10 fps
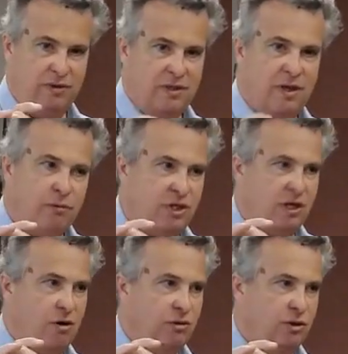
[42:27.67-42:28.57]
That was the
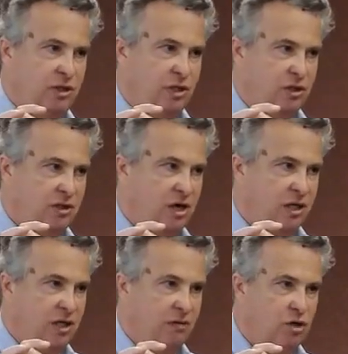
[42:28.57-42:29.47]
characterization that God
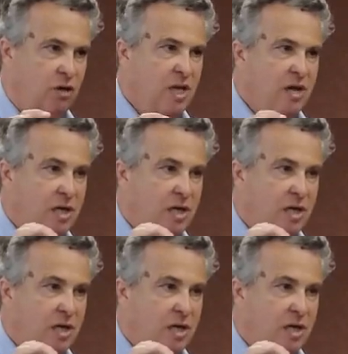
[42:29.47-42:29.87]
gave Job.